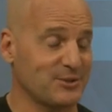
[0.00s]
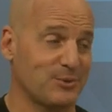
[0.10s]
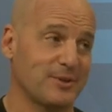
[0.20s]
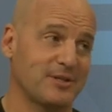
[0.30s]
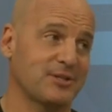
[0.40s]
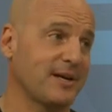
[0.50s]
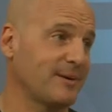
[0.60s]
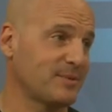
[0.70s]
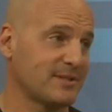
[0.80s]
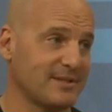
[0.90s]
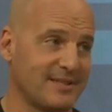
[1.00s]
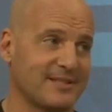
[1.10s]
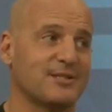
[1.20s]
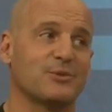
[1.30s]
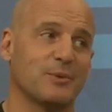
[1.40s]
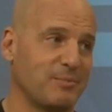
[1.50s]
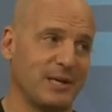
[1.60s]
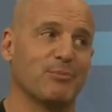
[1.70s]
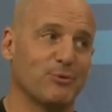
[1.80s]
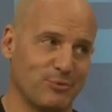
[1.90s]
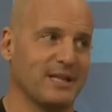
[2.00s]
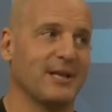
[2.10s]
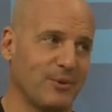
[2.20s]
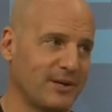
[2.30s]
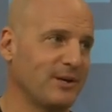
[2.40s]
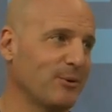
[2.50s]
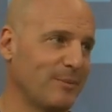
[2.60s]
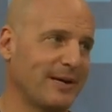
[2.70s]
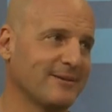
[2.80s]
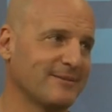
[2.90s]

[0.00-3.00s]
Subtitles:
or workshops, this is what people really want to know about.